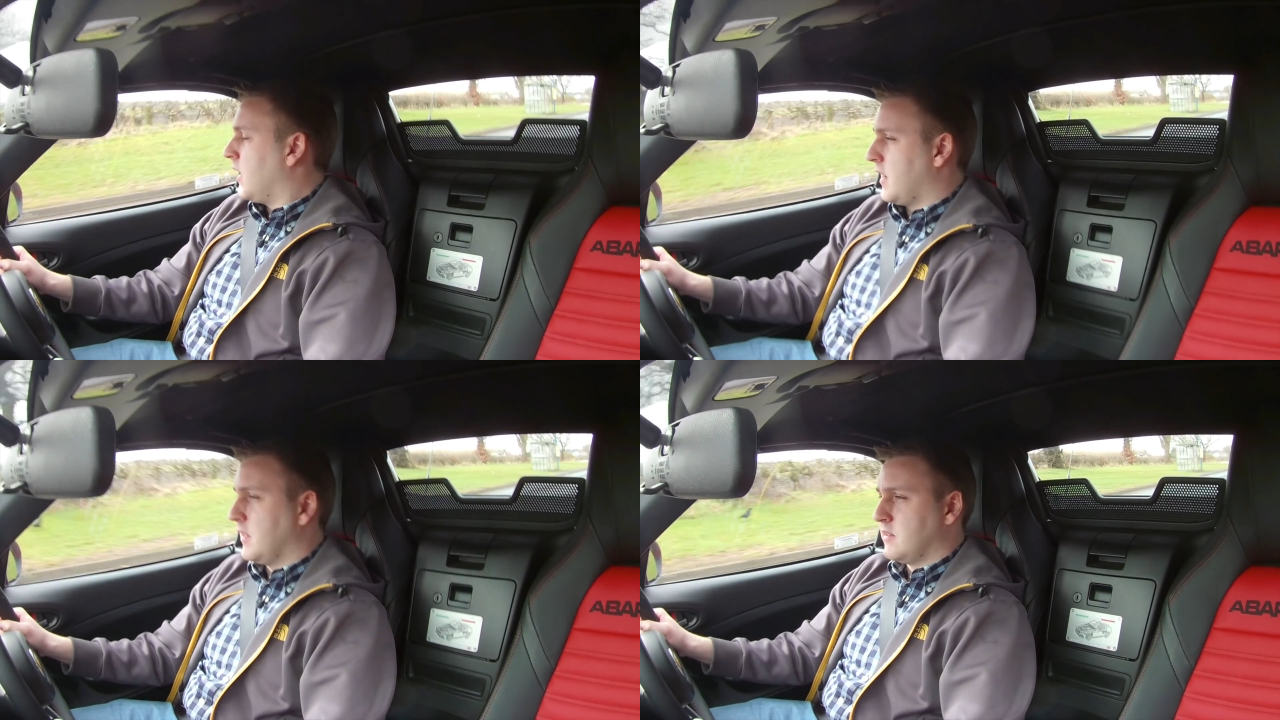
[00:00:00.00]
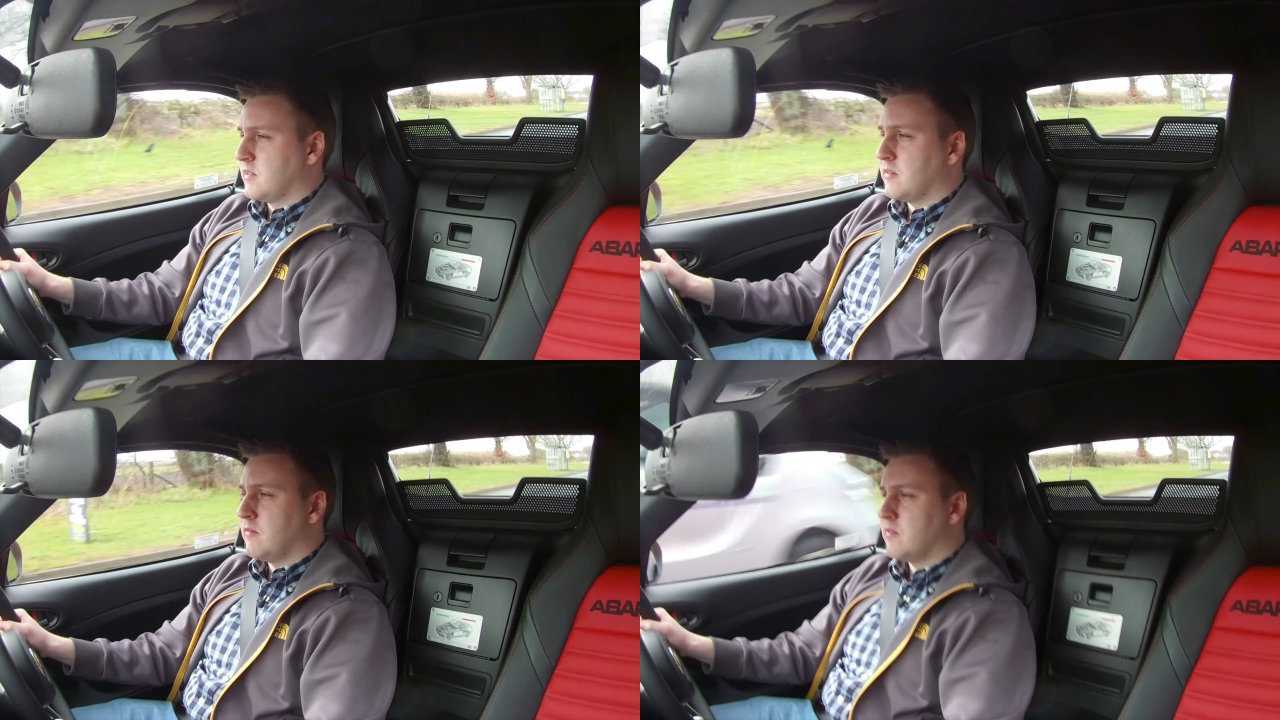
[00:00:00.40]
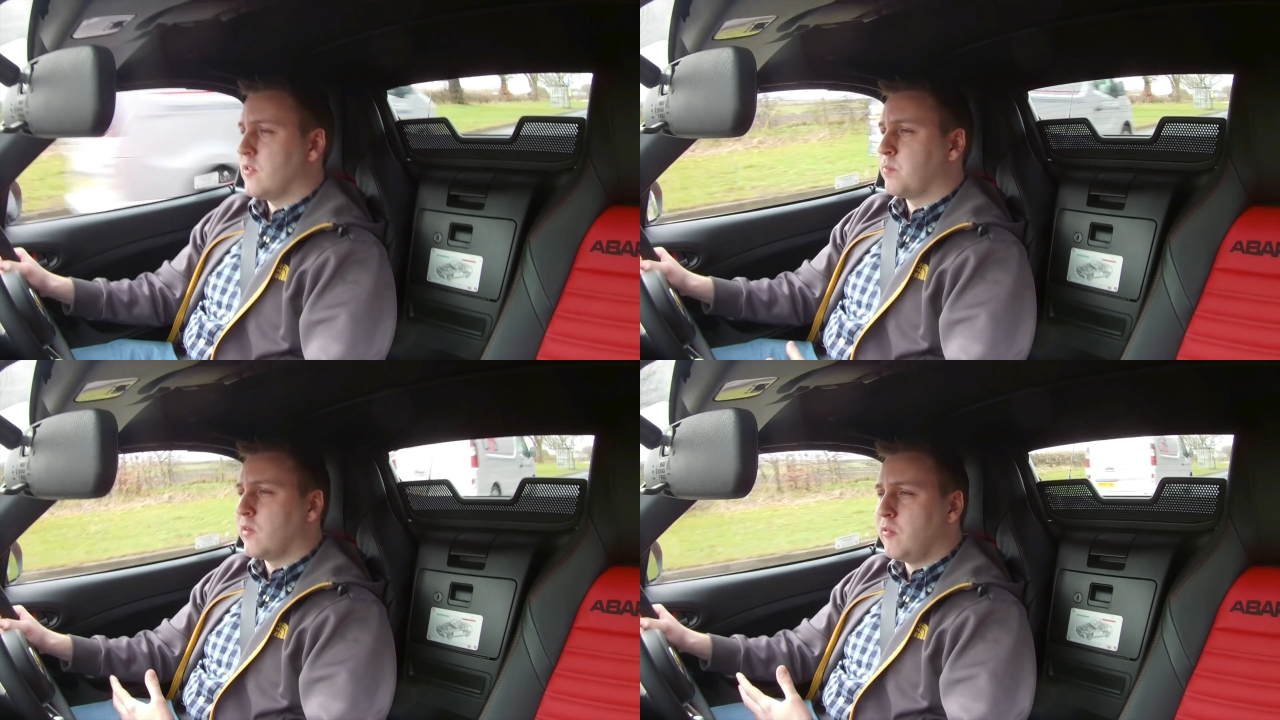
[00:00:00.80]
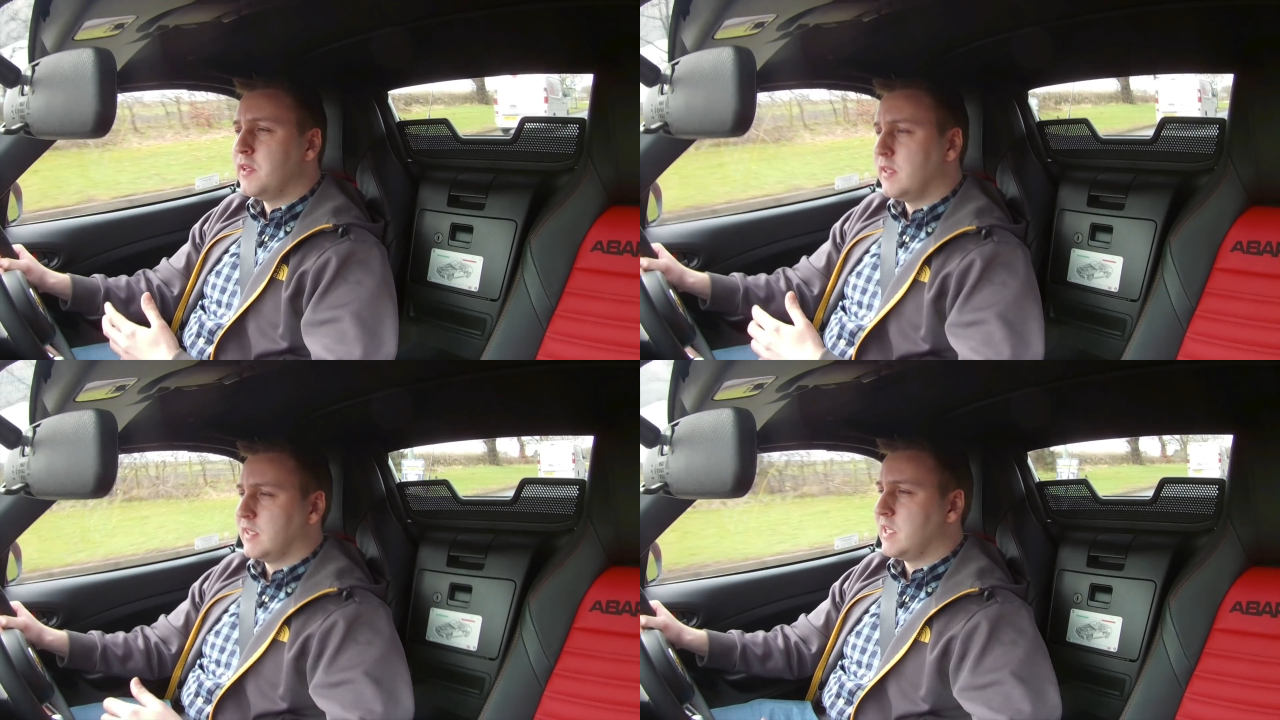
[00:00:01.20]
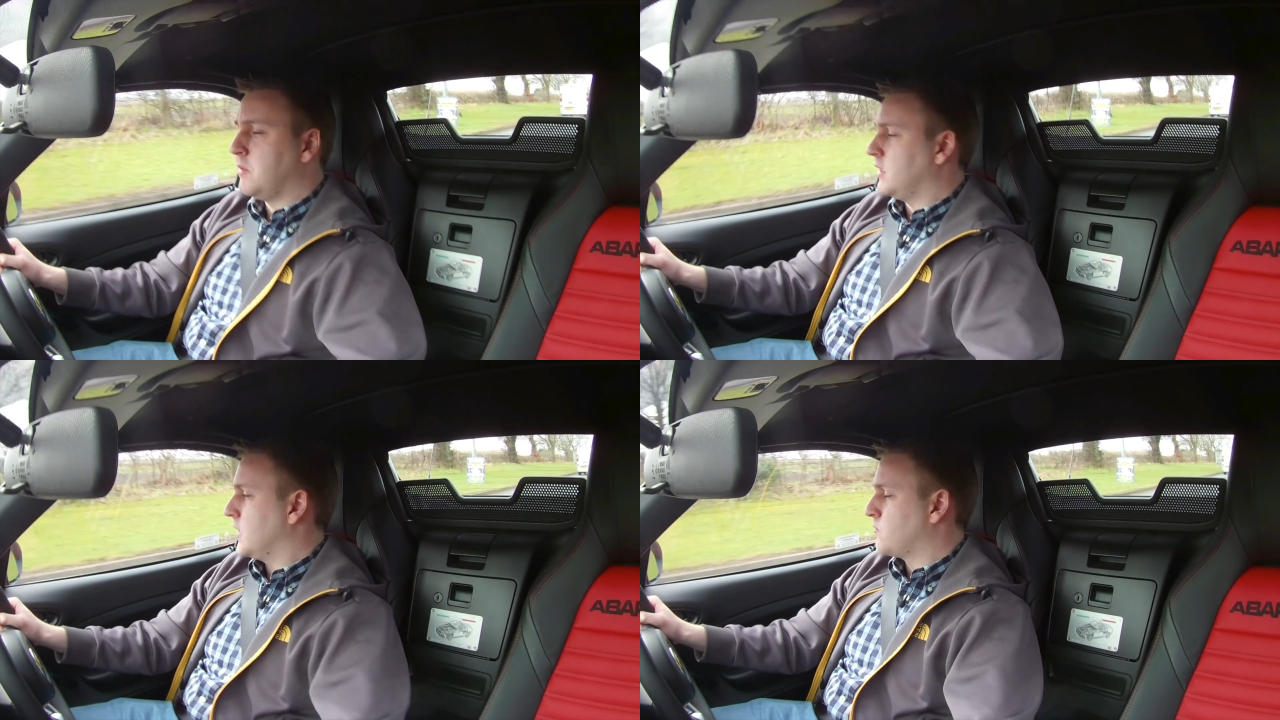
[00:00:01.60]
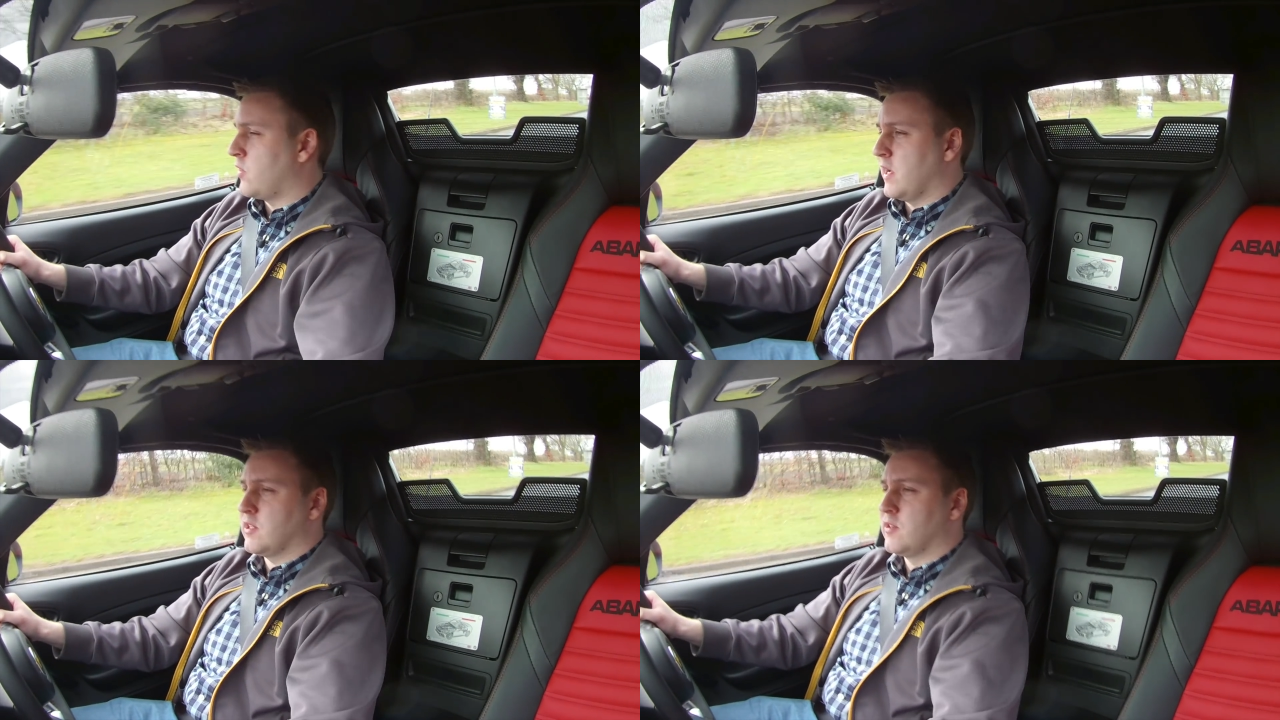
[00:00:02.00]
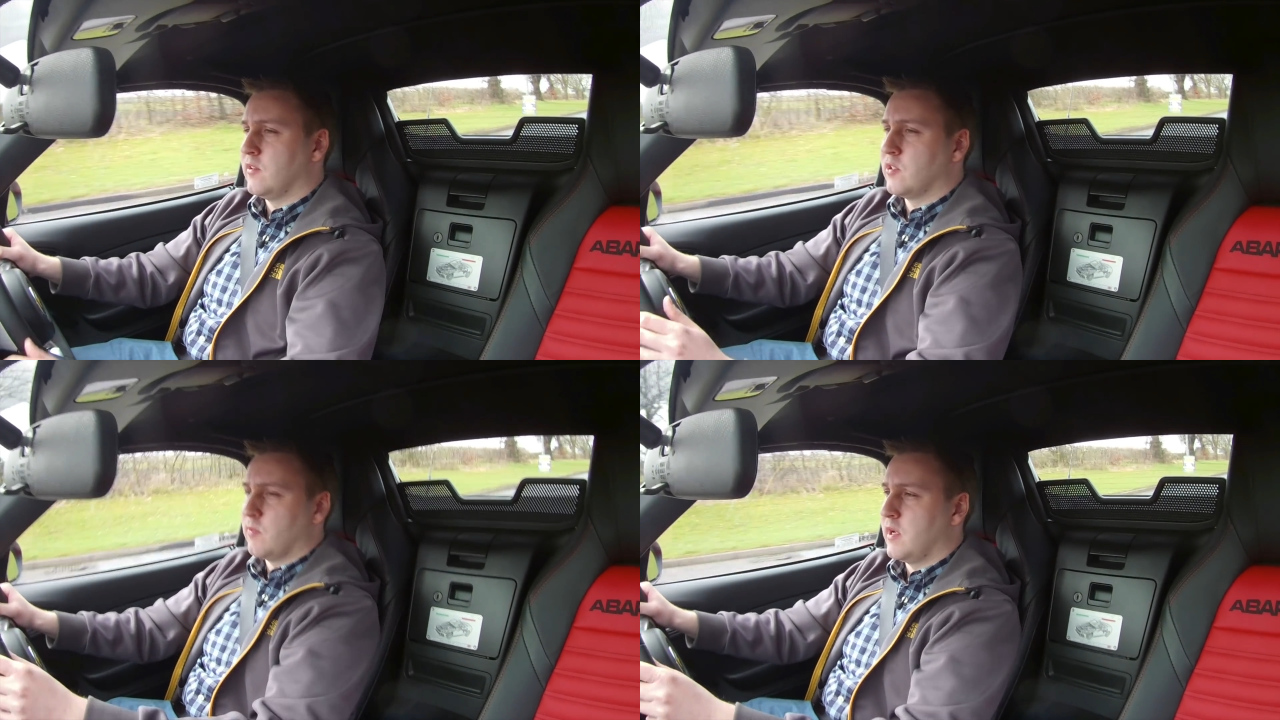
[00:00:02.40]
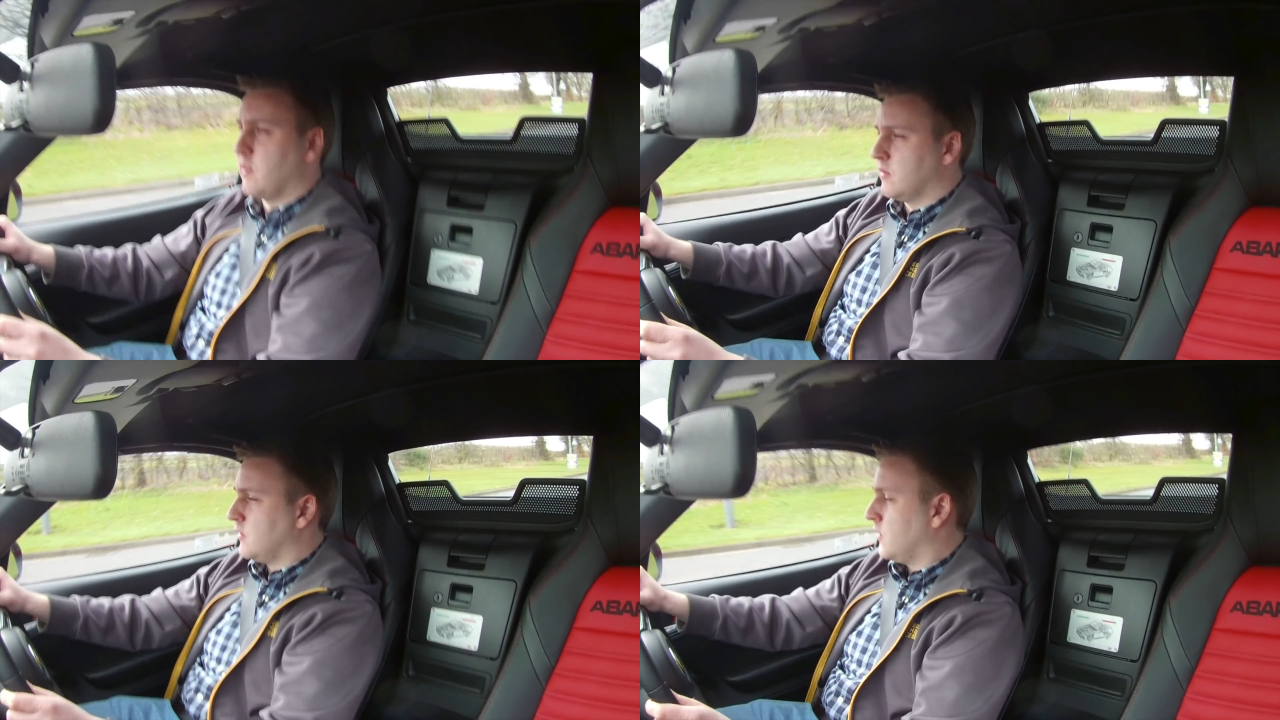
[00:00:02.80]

and they're probably a little bit less practical as well.